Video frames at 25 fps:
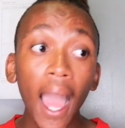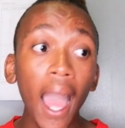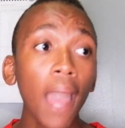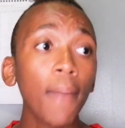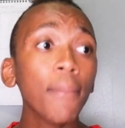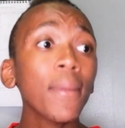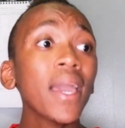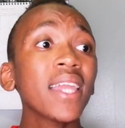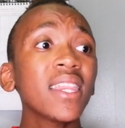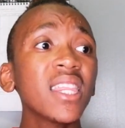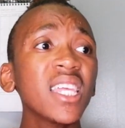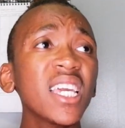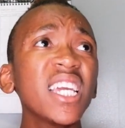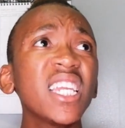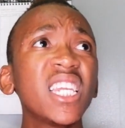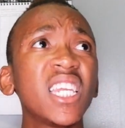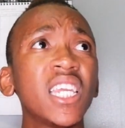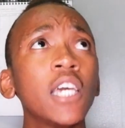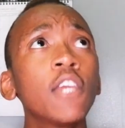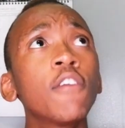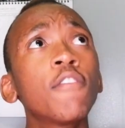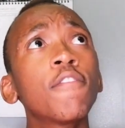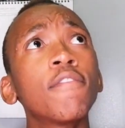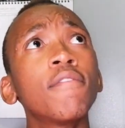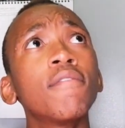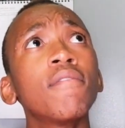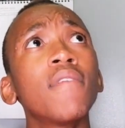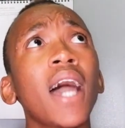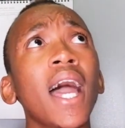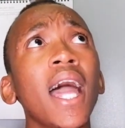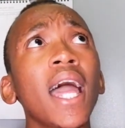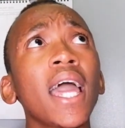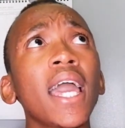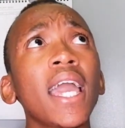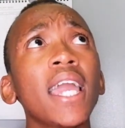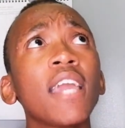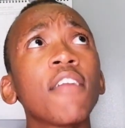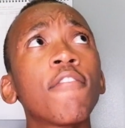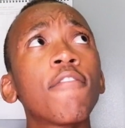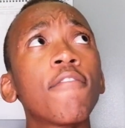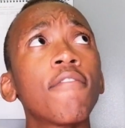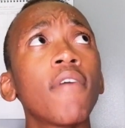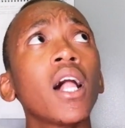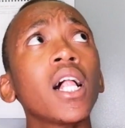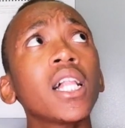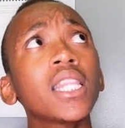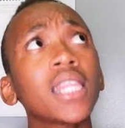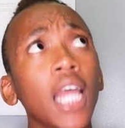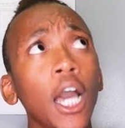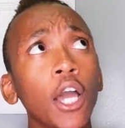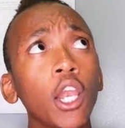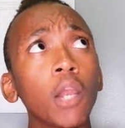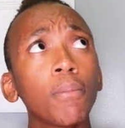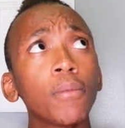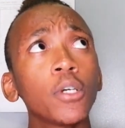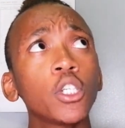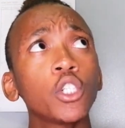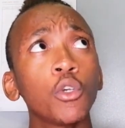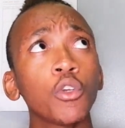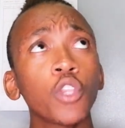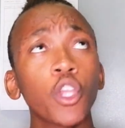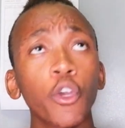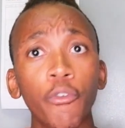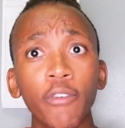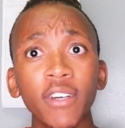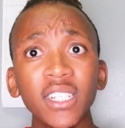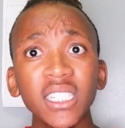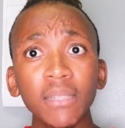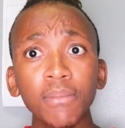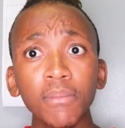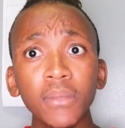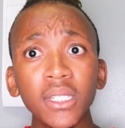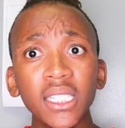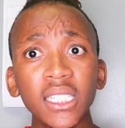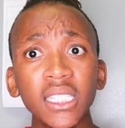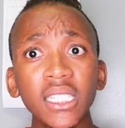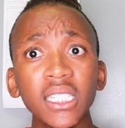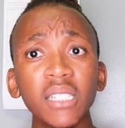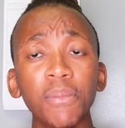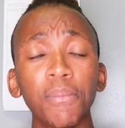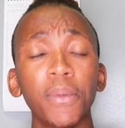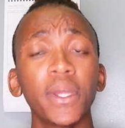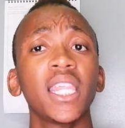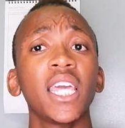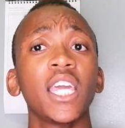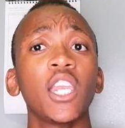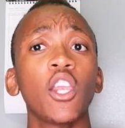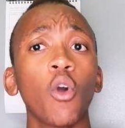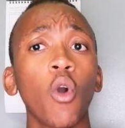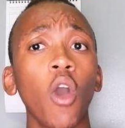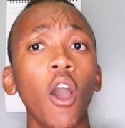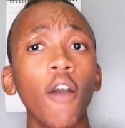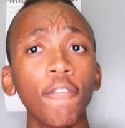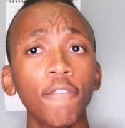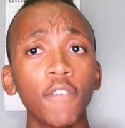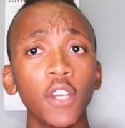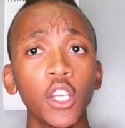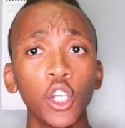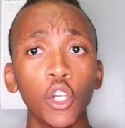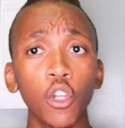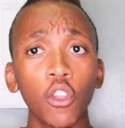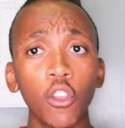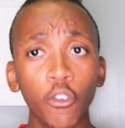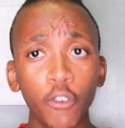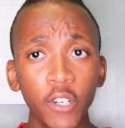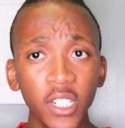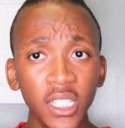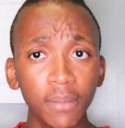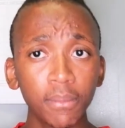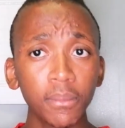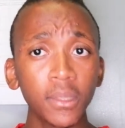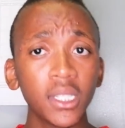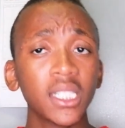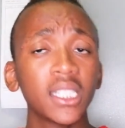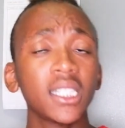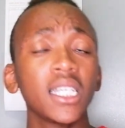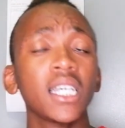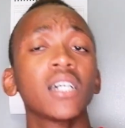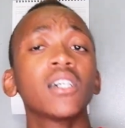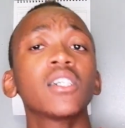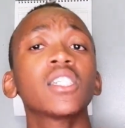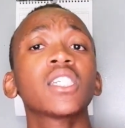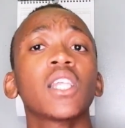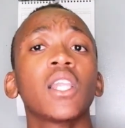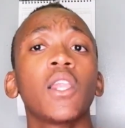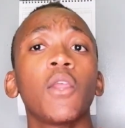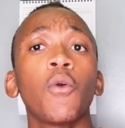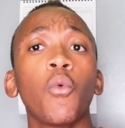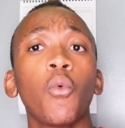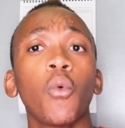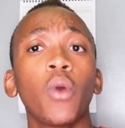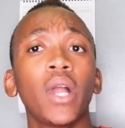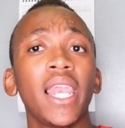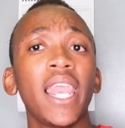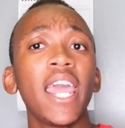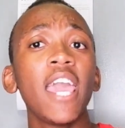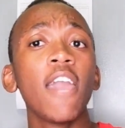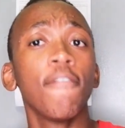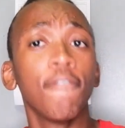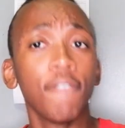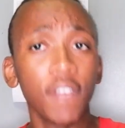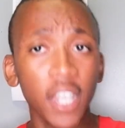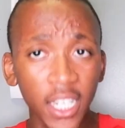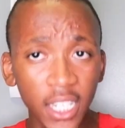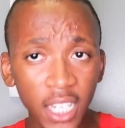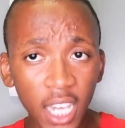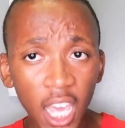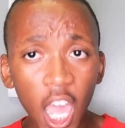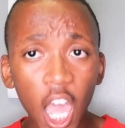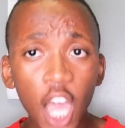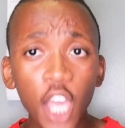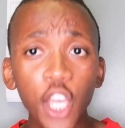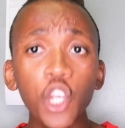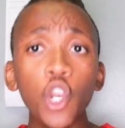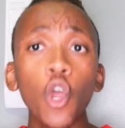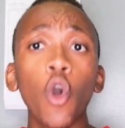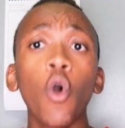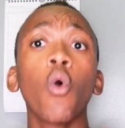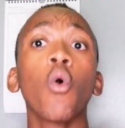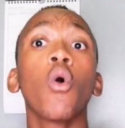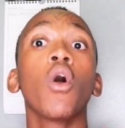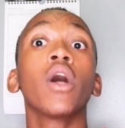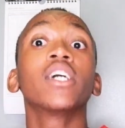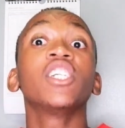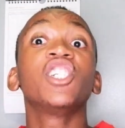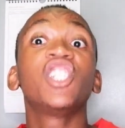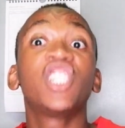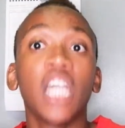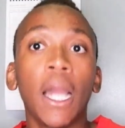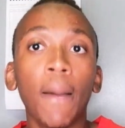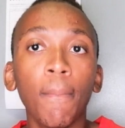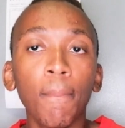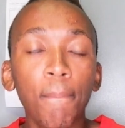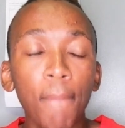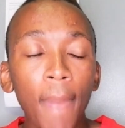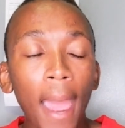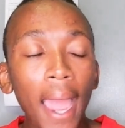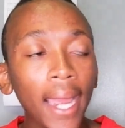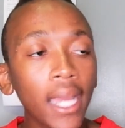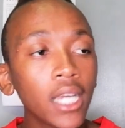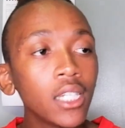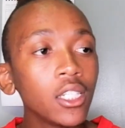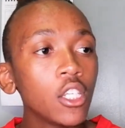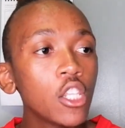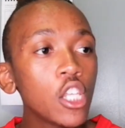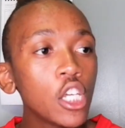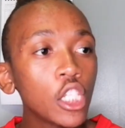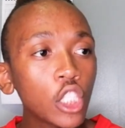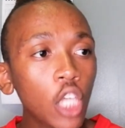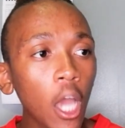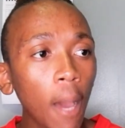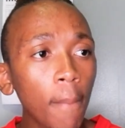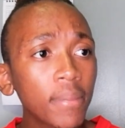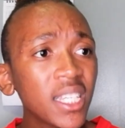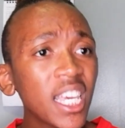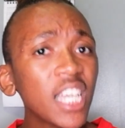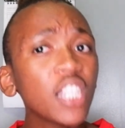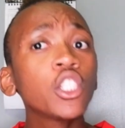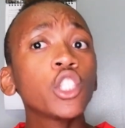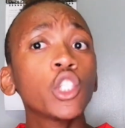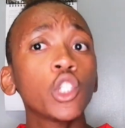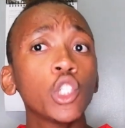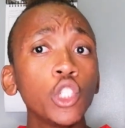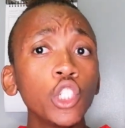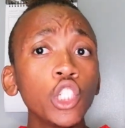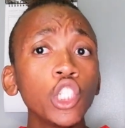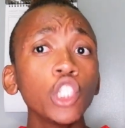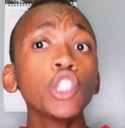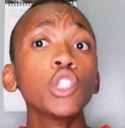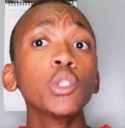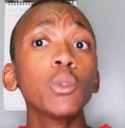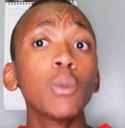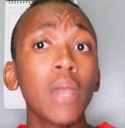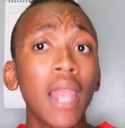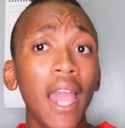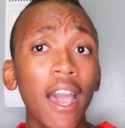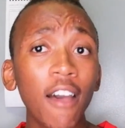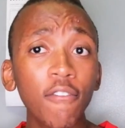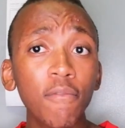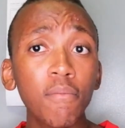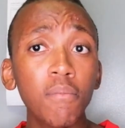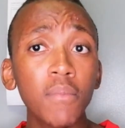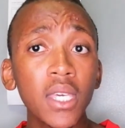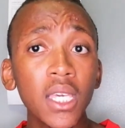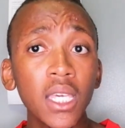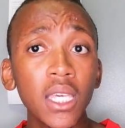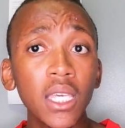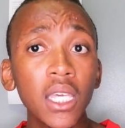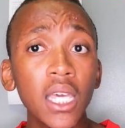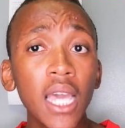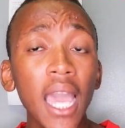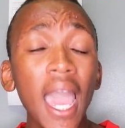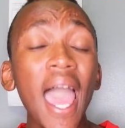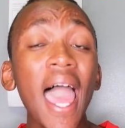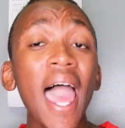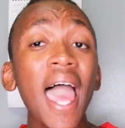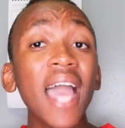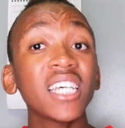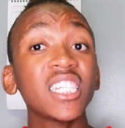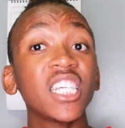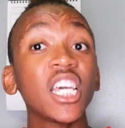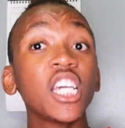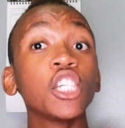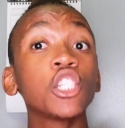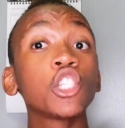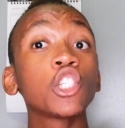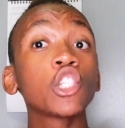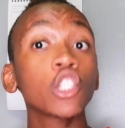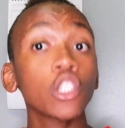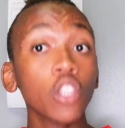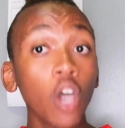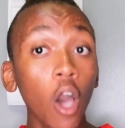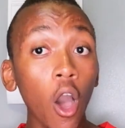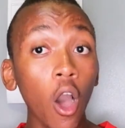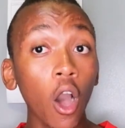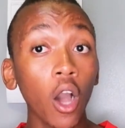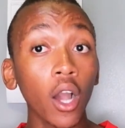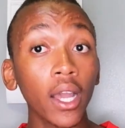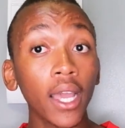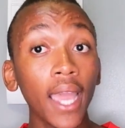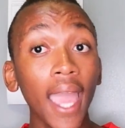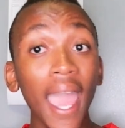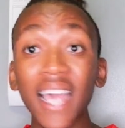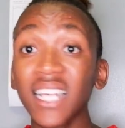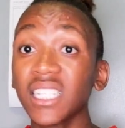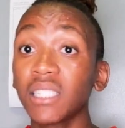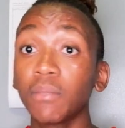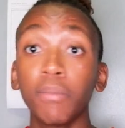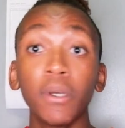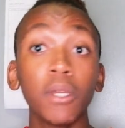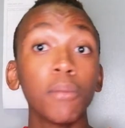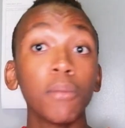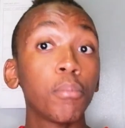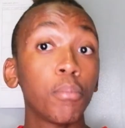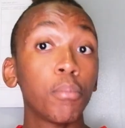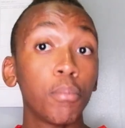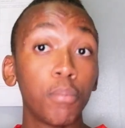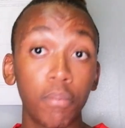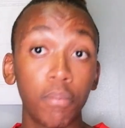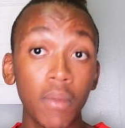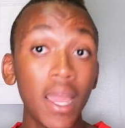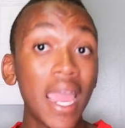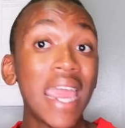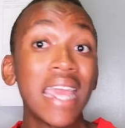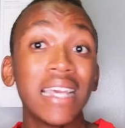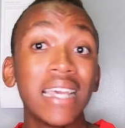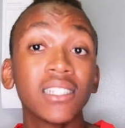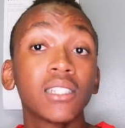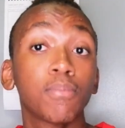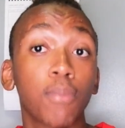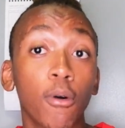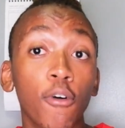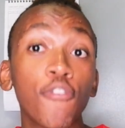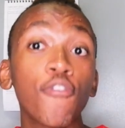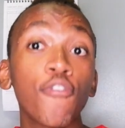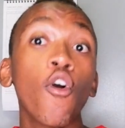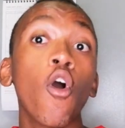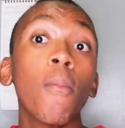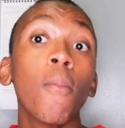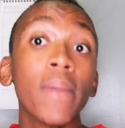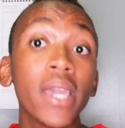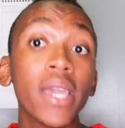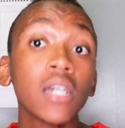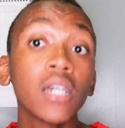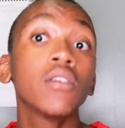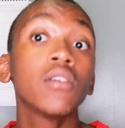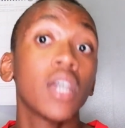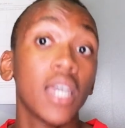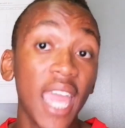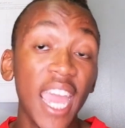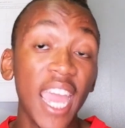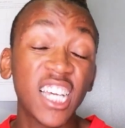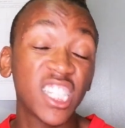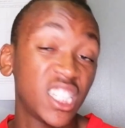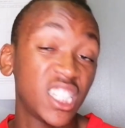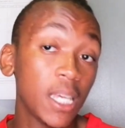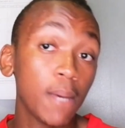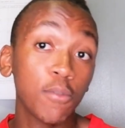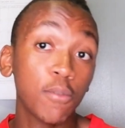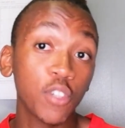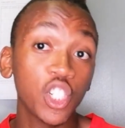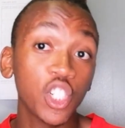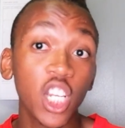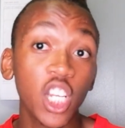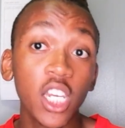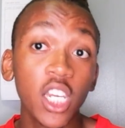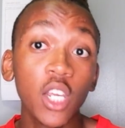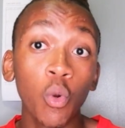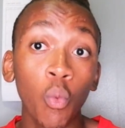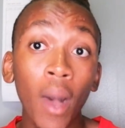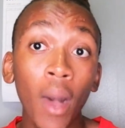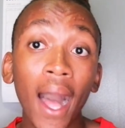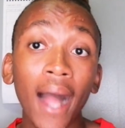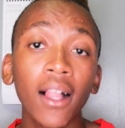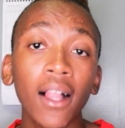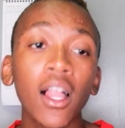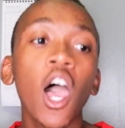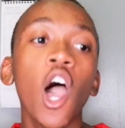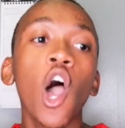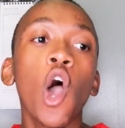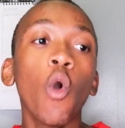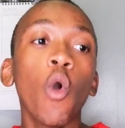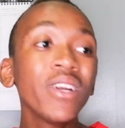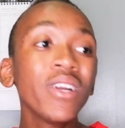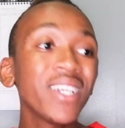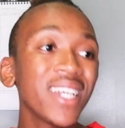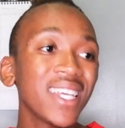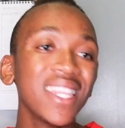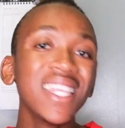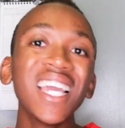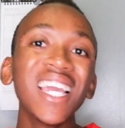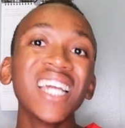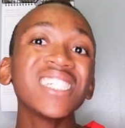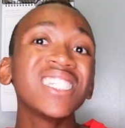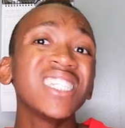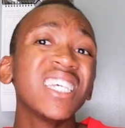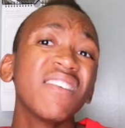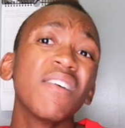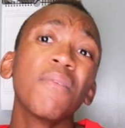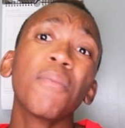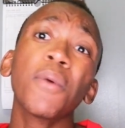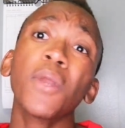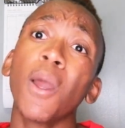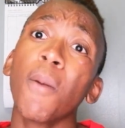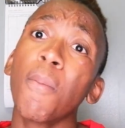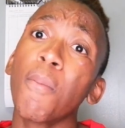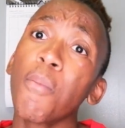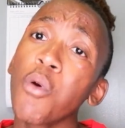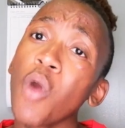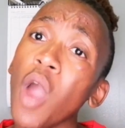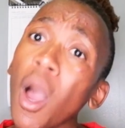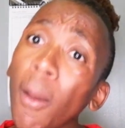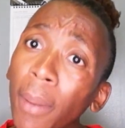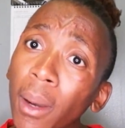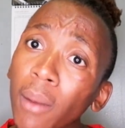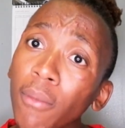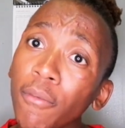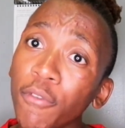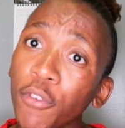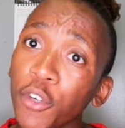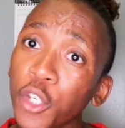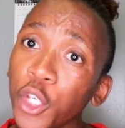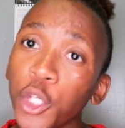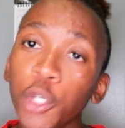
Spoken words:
I mean, I think it fell down a bit during the Christmas season, but then after, you know, the Christmas singles left, it, you know, jumped back into the top 10. So Lose You to Love Me as a song is performing exceptionally well, which I think has never been a problem for you.